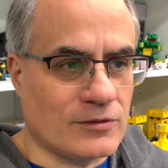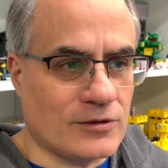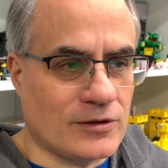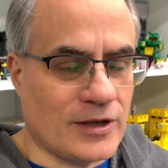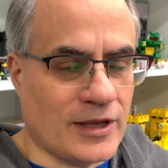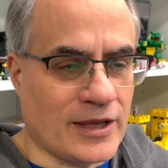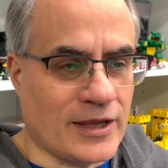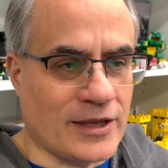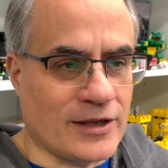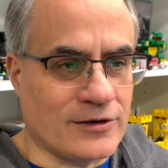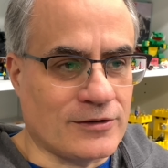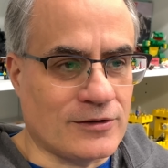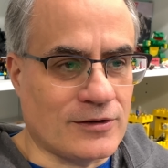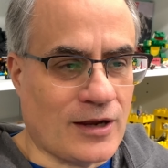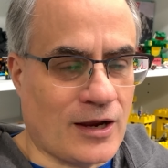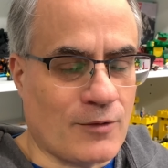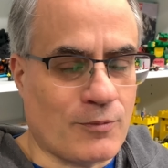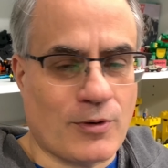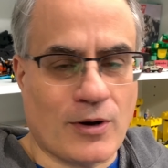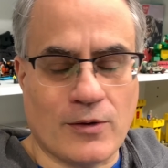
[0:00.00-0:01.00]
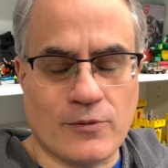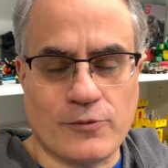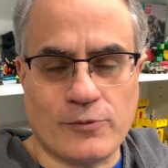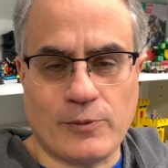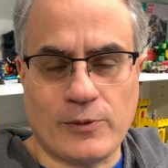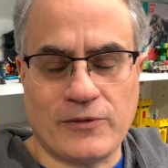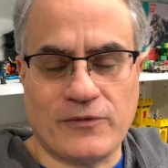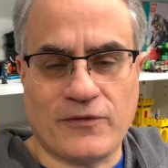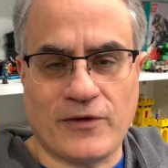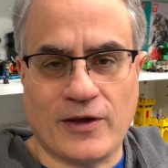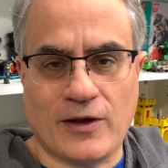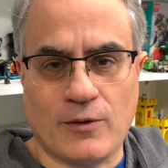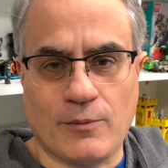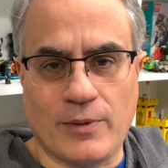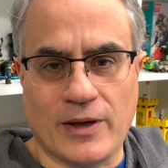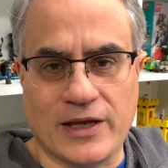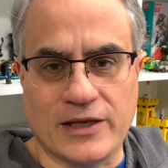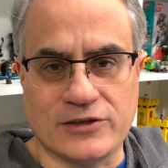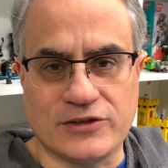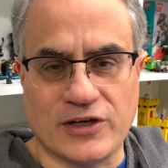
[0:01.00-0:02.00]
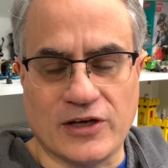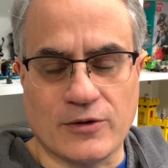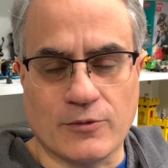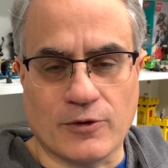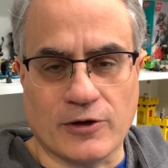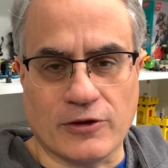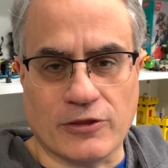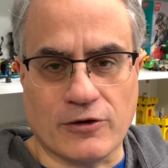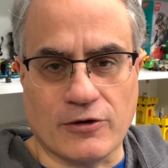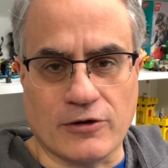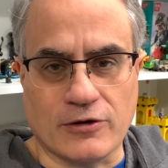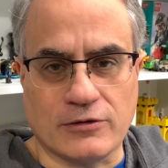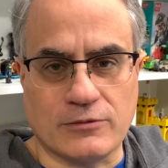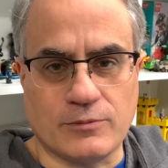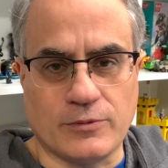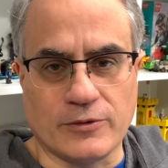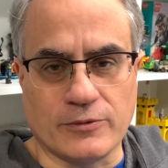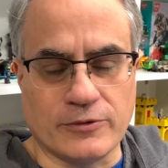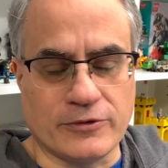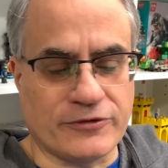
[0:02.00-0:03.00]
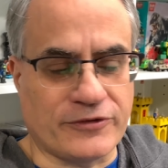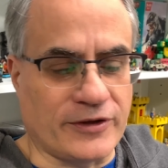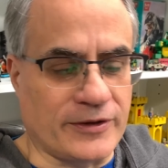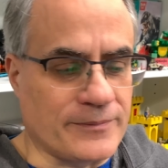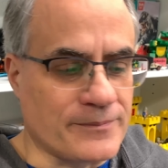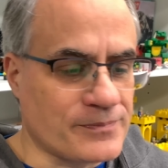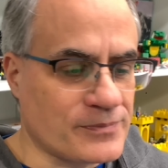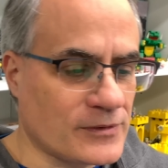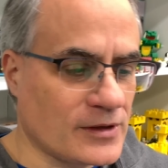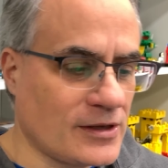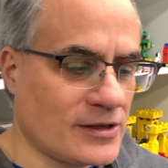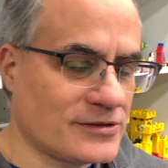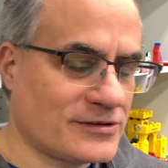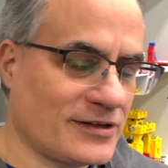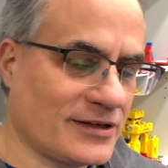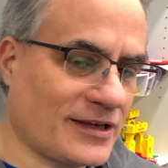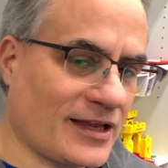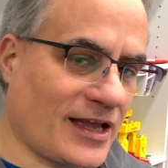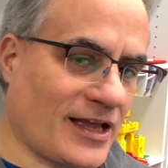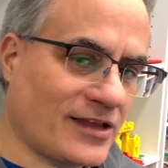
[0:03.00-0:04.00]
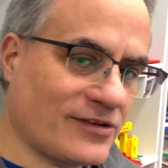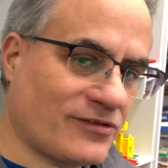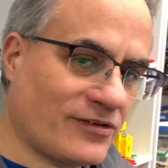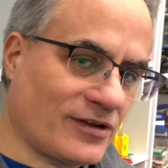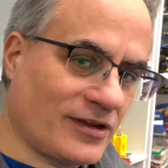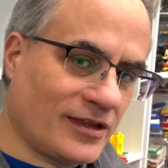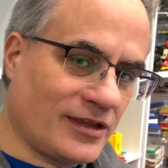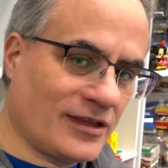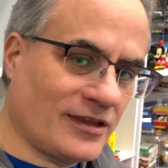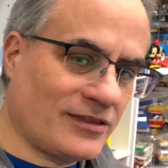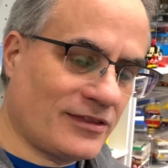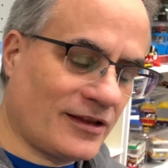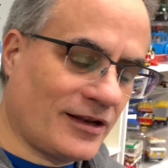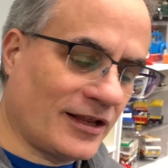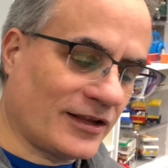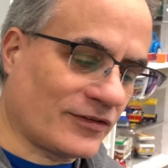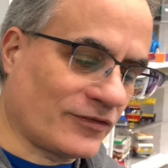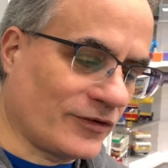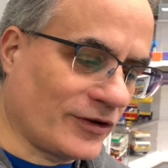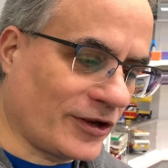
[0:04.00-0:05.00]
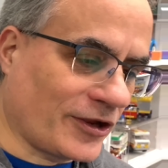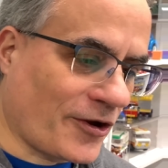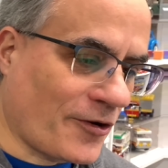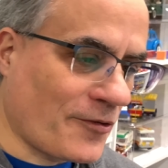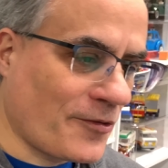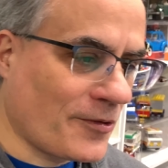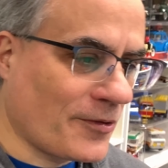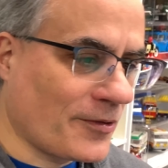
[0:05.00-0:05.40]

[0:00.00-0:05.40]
and I'll probably fail by January 3rd, but we'll see. See you guys in the next video.